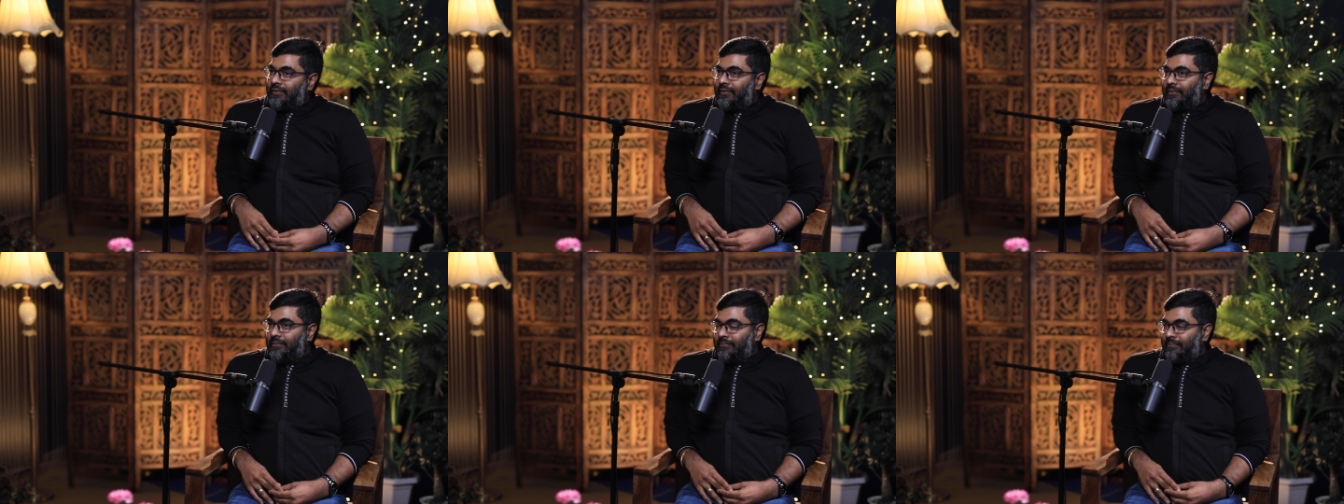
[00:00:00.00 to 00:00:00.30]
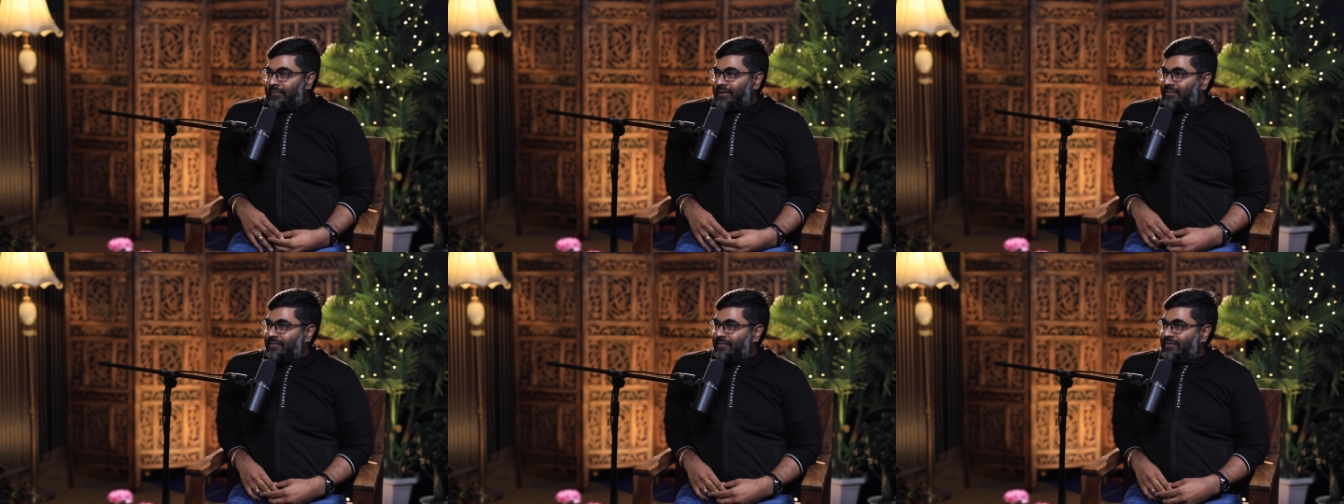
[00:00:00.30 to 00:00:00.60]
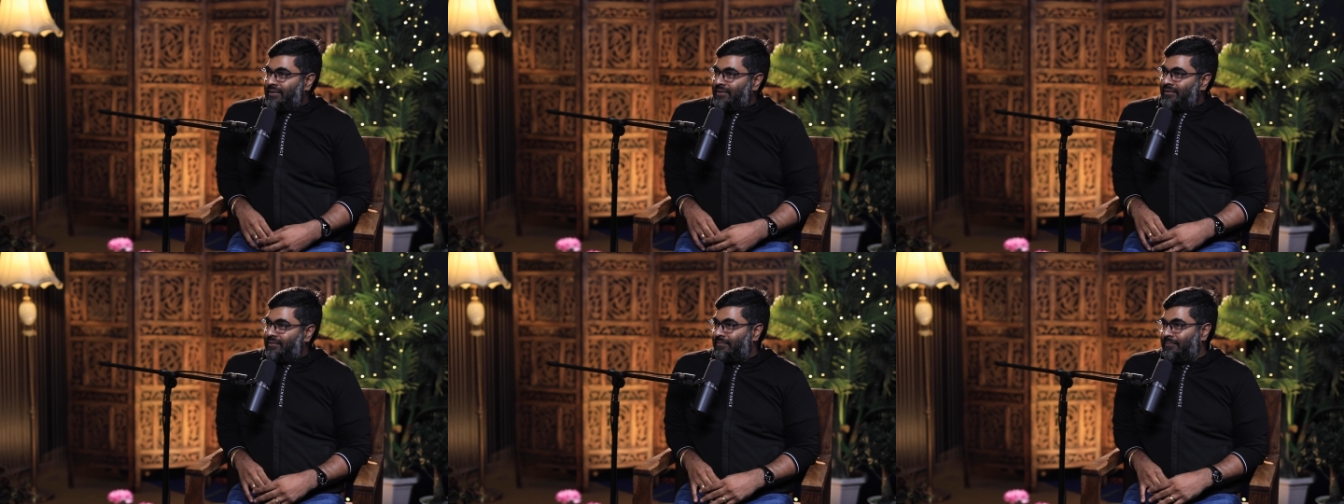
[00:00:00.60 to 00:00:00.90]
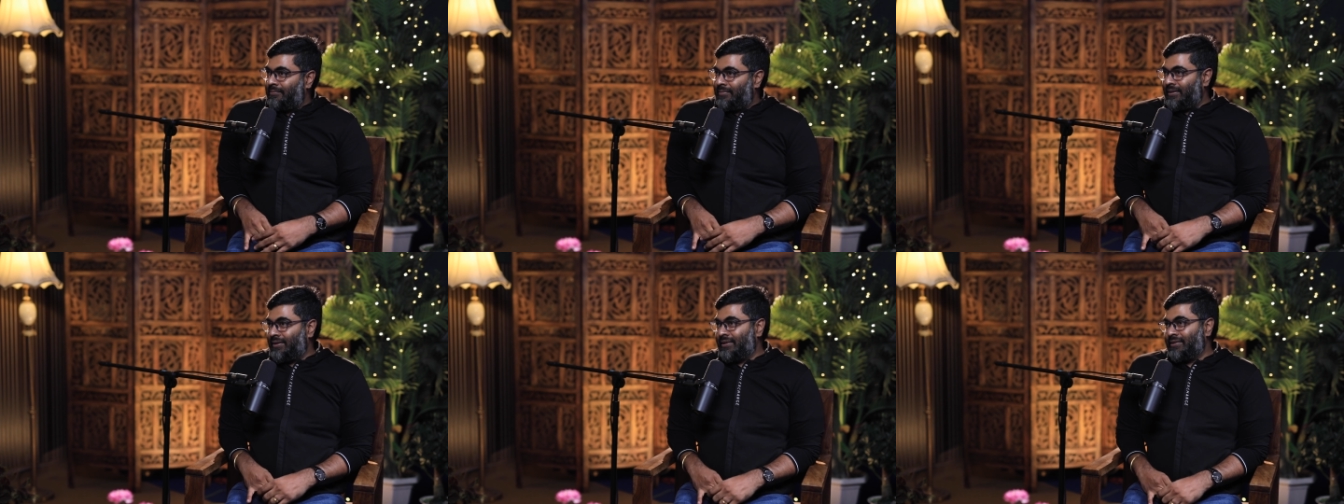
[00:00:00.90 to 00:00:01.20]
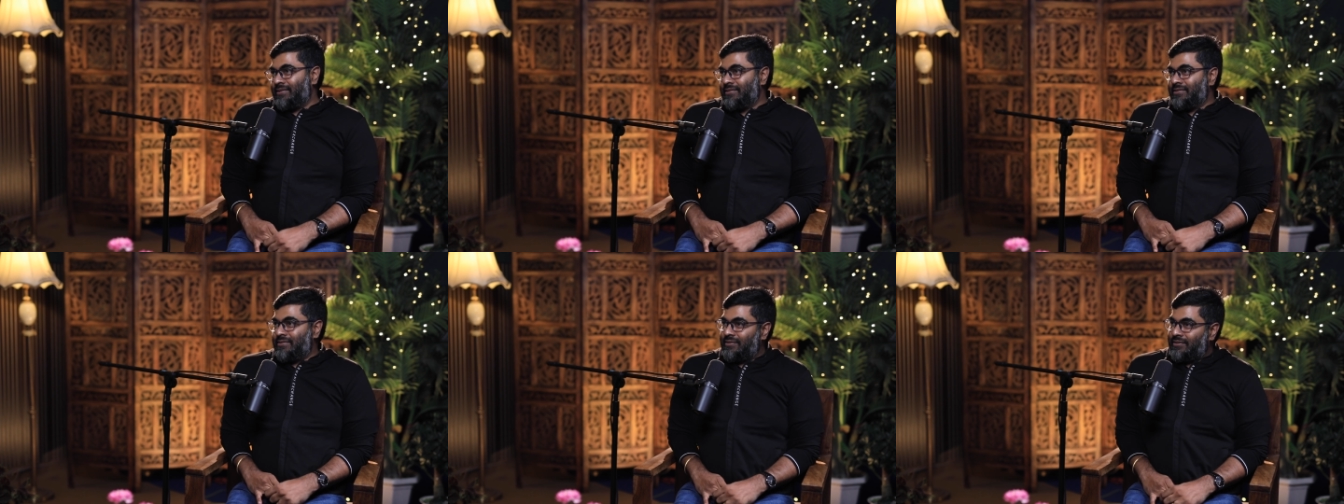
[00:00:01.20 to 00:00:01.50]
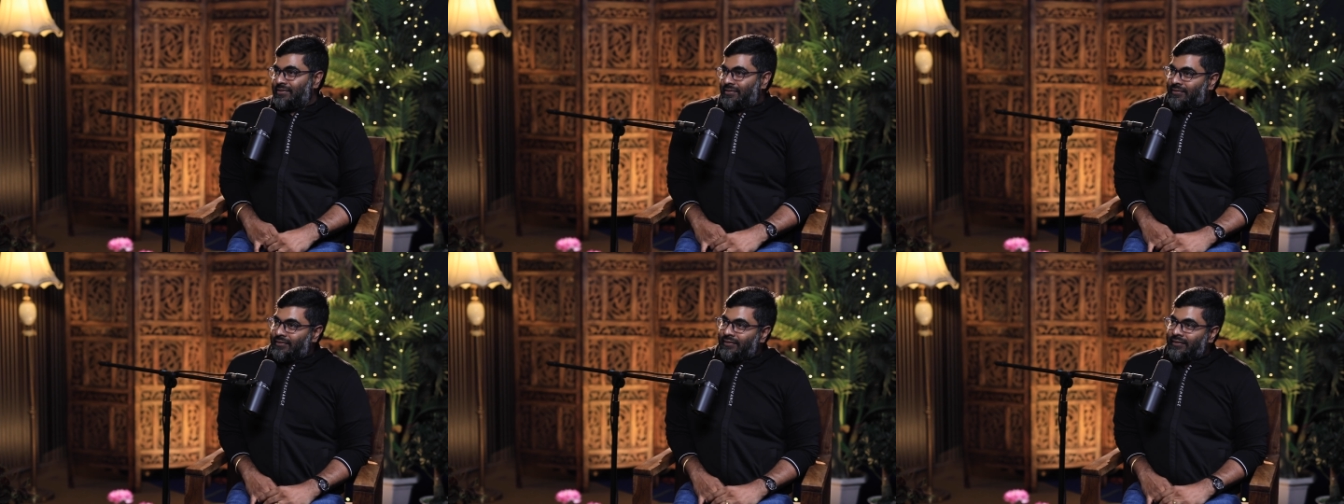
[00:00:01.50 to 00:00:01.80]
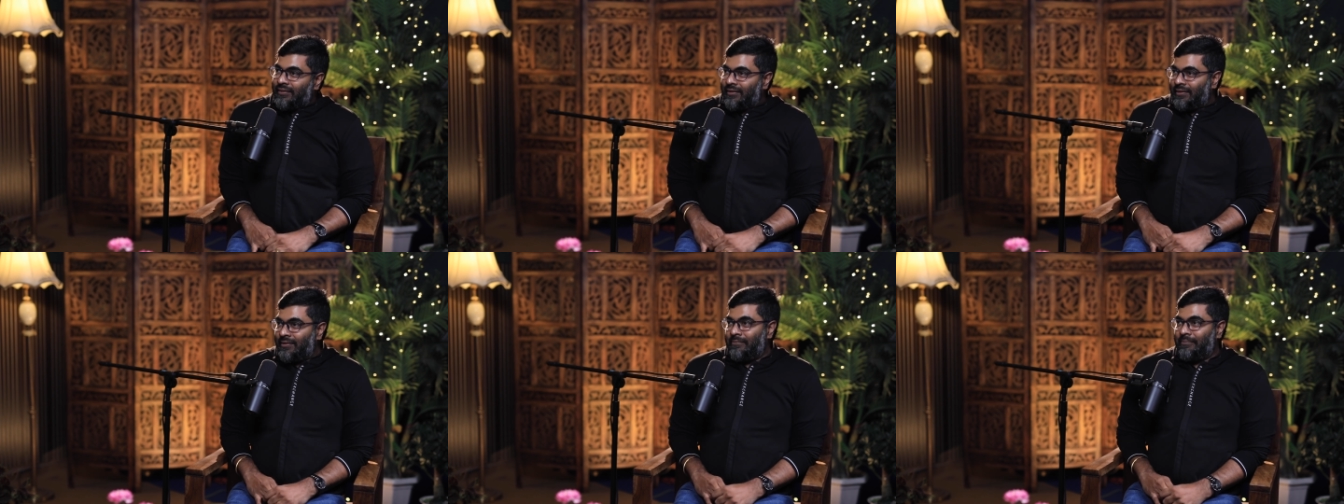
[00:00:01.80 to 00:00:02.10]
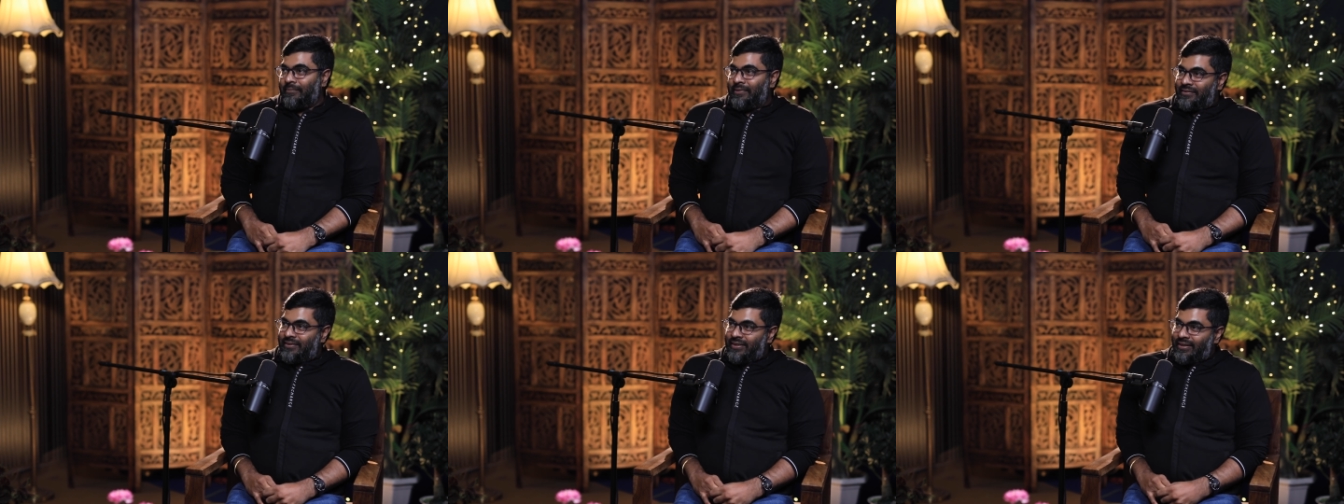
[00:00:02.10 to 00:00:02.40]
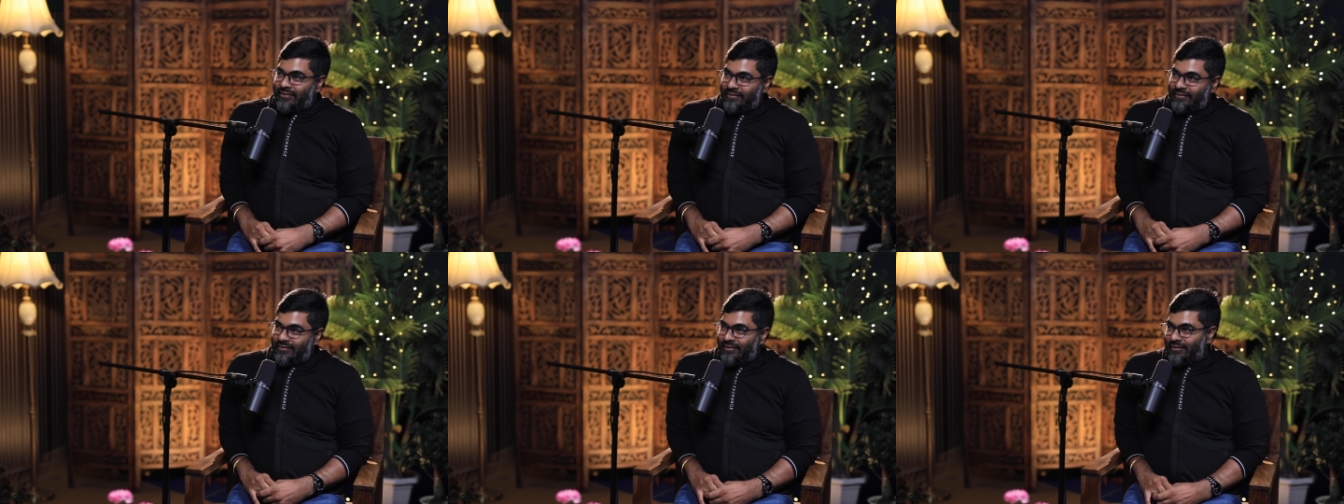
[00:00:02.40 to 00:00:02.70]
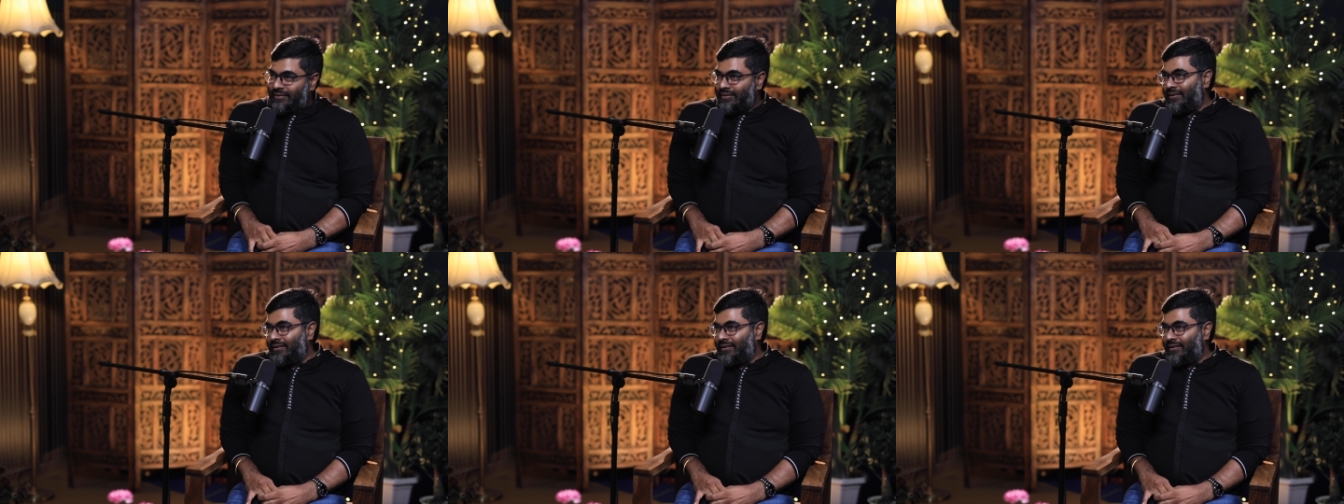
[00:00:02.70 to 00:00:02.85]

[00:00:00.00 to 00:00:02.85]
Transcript: and I have Mercedes Benz